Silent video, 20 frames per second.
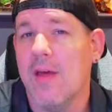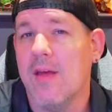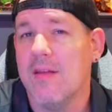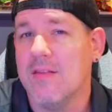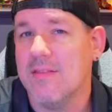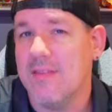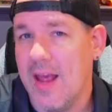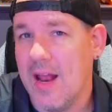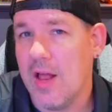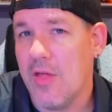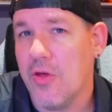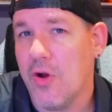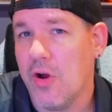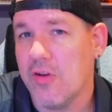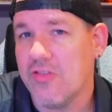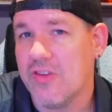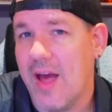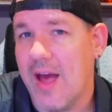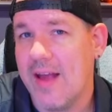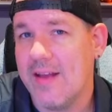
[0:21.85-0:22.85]

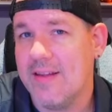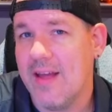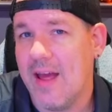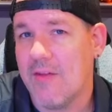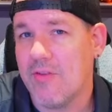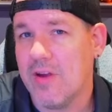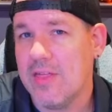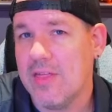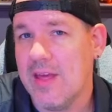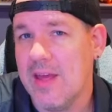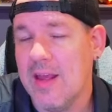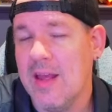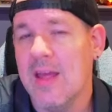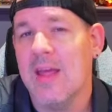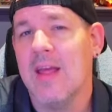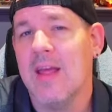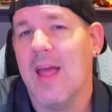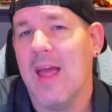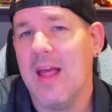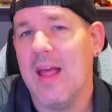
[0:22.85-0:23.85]
Xanathar's Guide to Everything
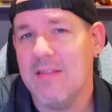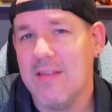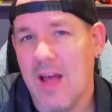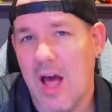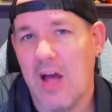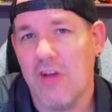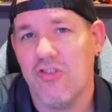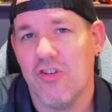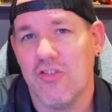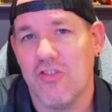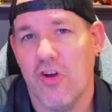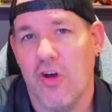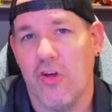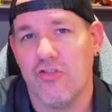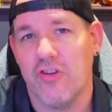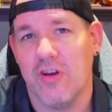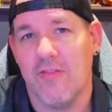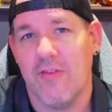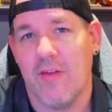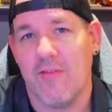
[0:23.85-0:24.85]
and Tasha's
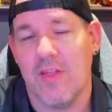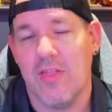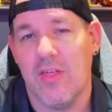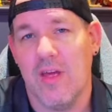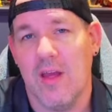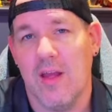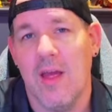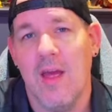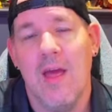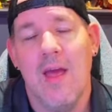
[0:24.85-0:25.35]
Cauldron of Everything.